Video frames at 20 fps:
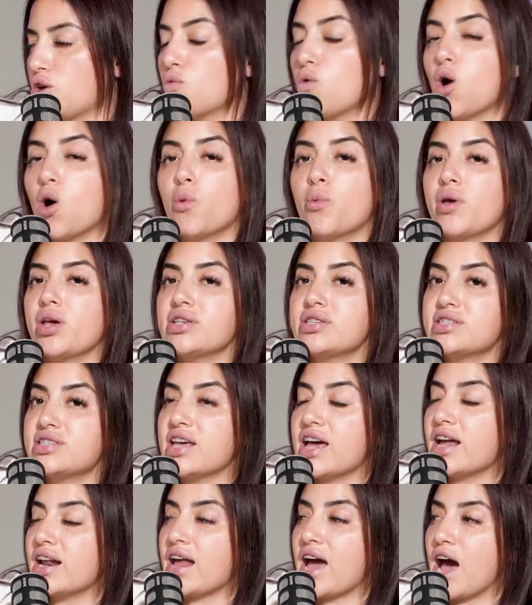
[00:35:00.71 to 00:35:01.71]
Well, we
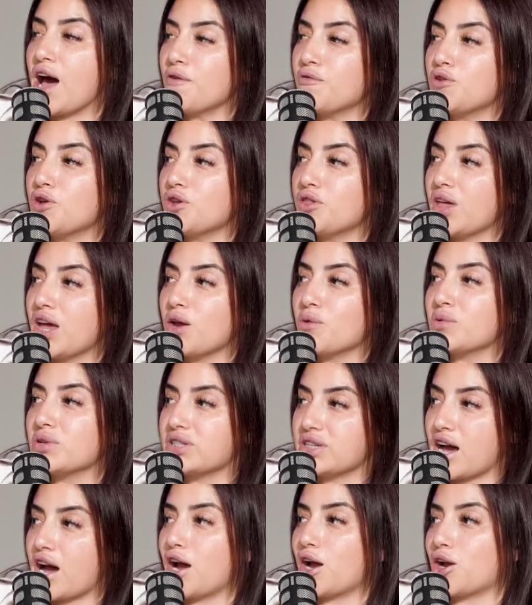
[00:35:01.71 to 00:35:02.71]
said after they
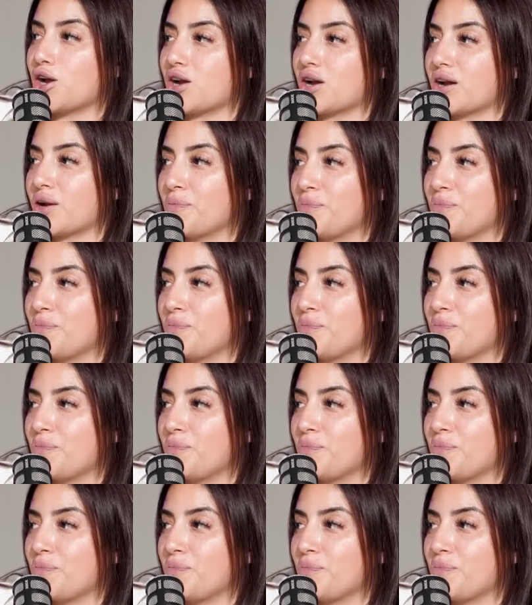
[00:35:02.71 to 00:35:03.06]
retired.